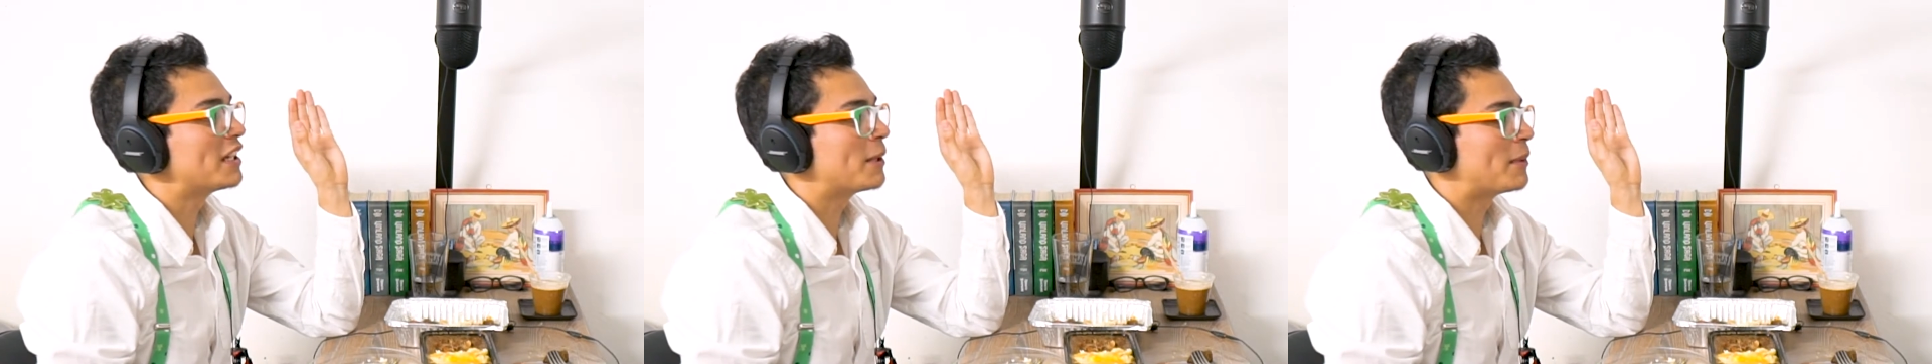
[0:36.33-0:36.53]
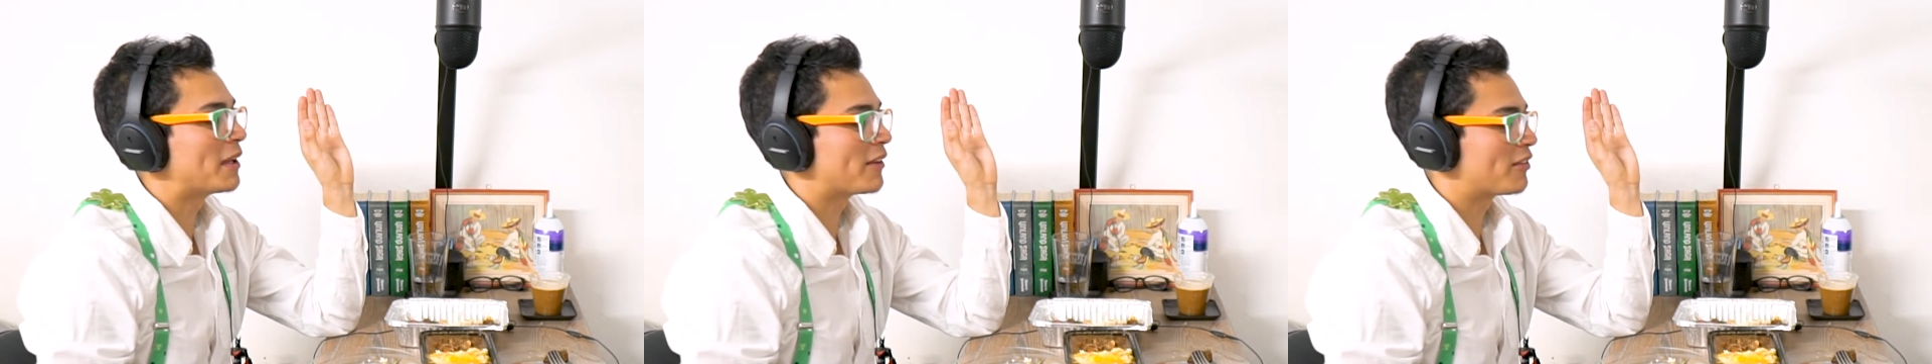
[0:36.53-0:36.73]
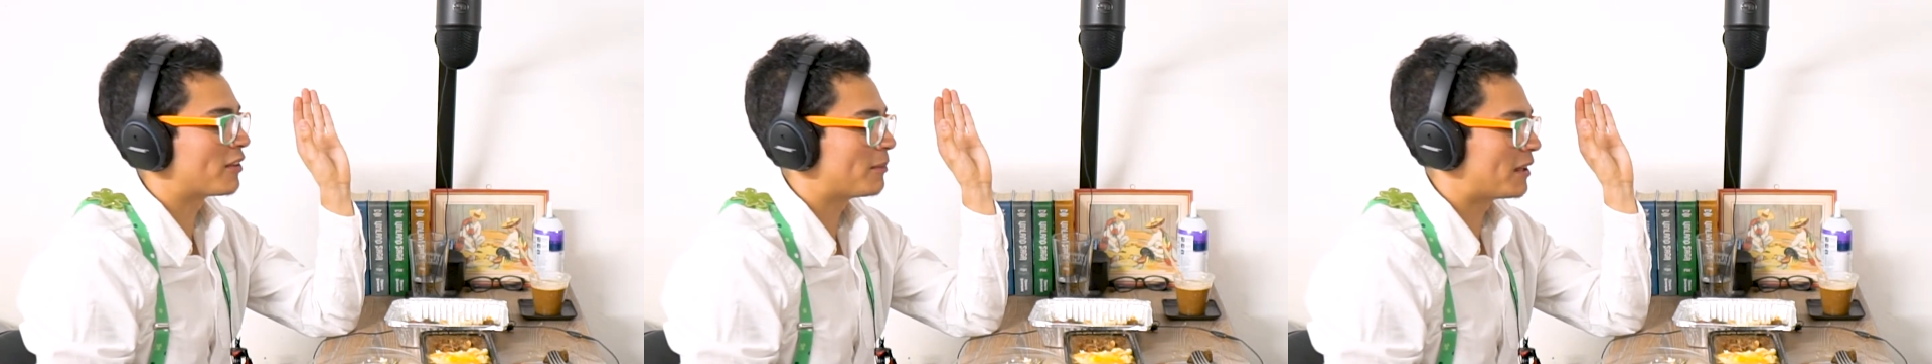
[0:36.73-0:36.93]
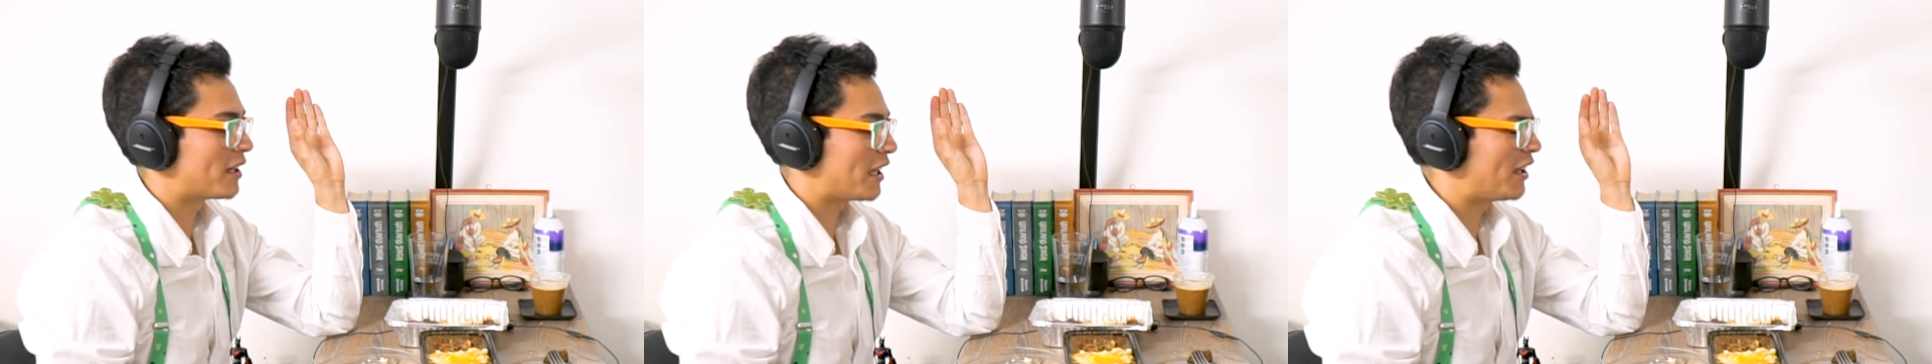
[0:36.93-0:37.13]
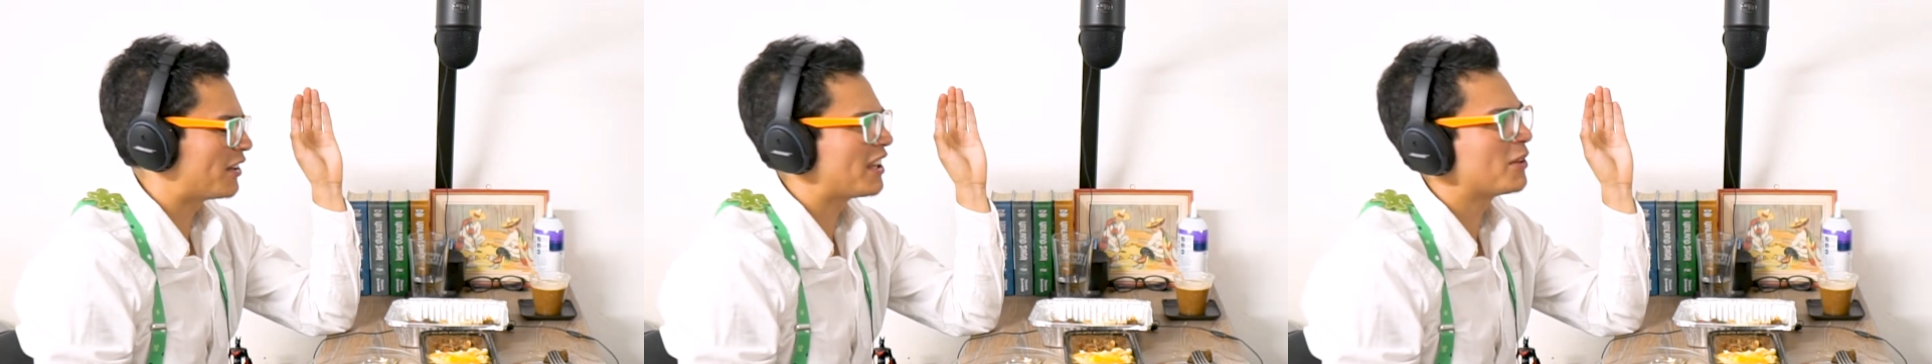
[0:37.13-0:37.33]
I'm like, from like,
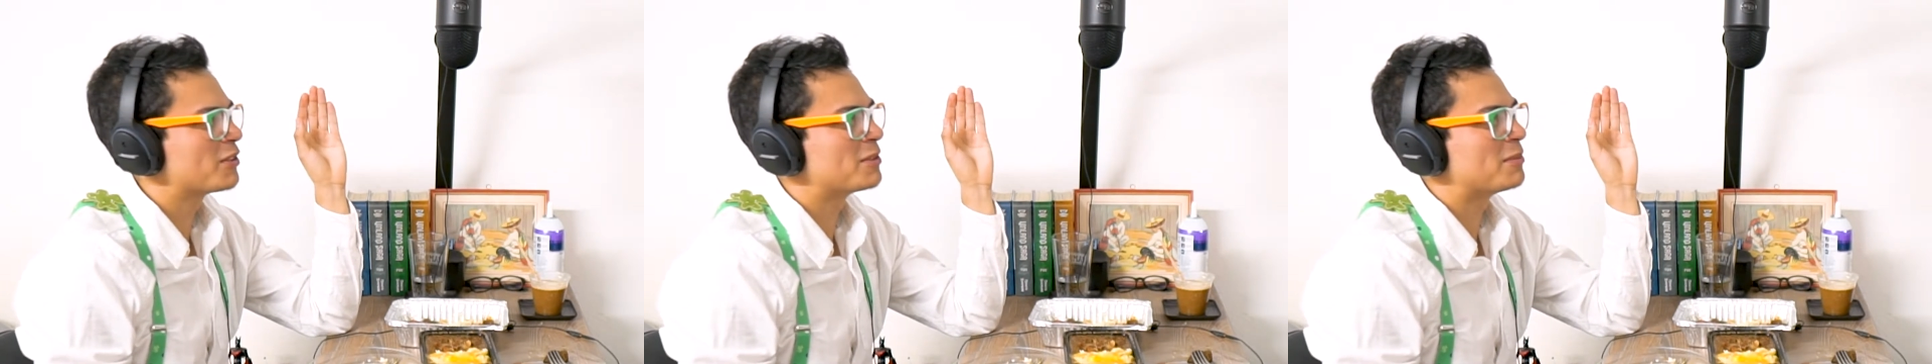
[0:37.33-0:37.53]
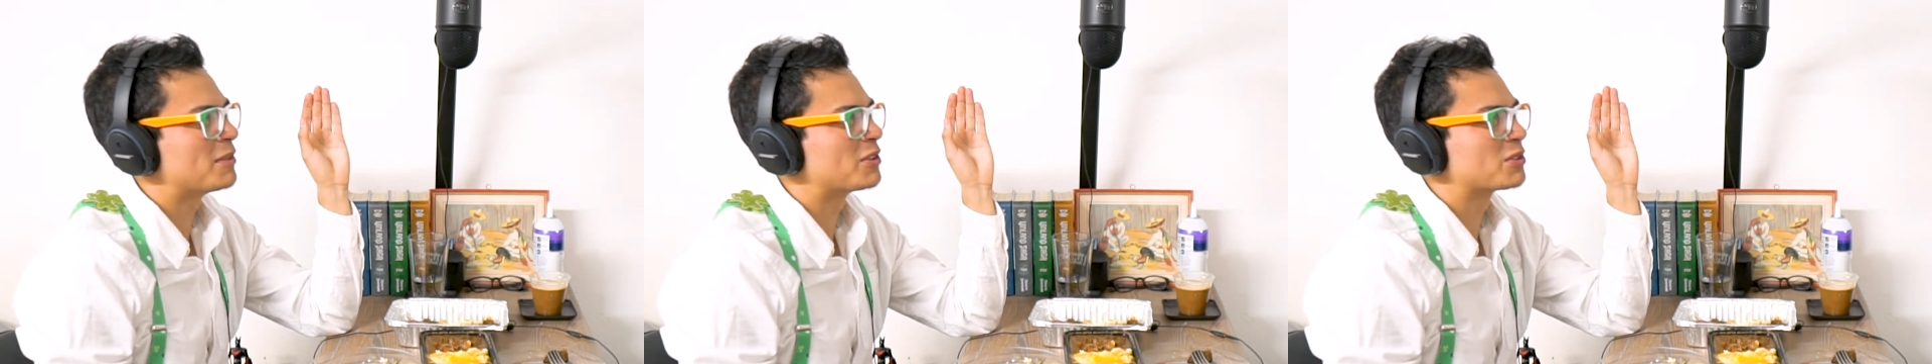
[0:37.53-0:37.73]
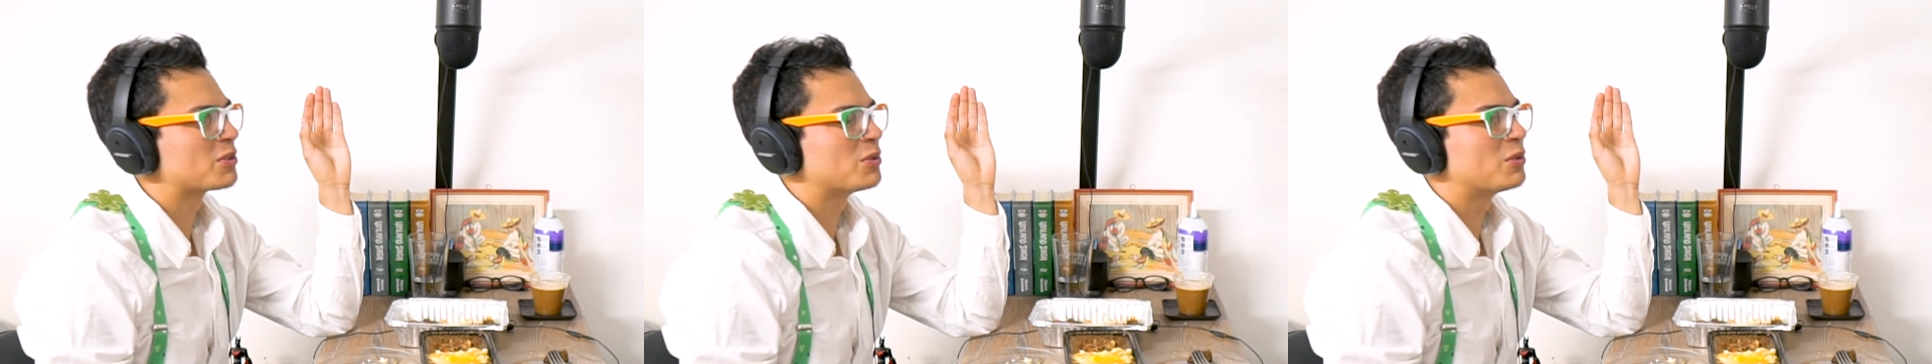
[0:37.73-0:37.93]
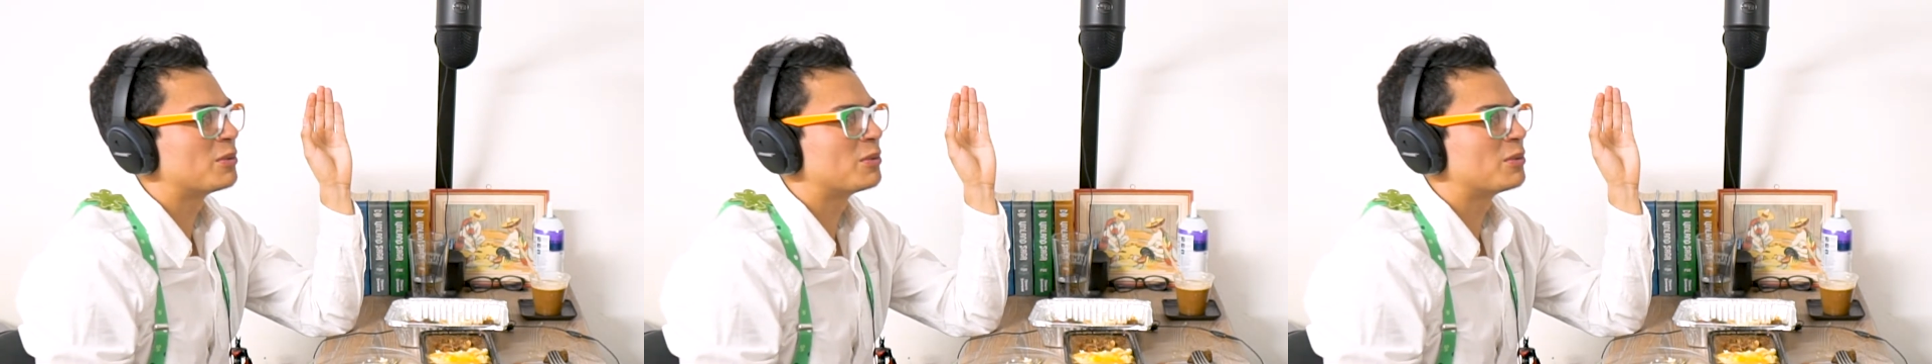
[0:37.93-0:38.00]
I think it was in middle school.